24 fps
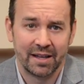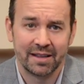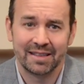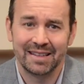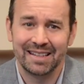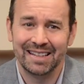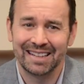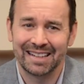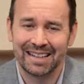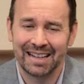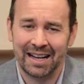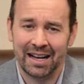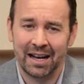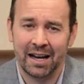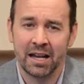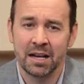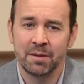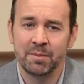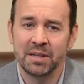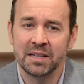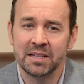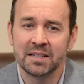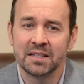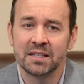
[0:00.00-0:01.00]
the
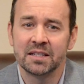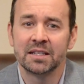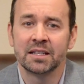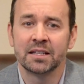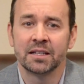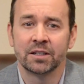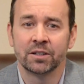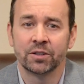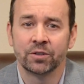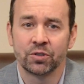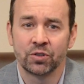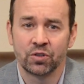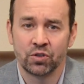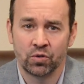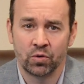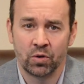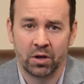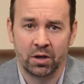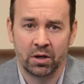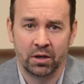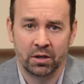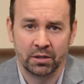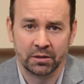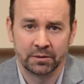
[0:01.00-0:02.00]
economy is still
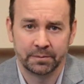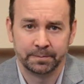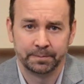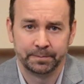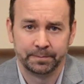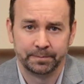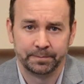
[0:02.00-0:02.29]
strong.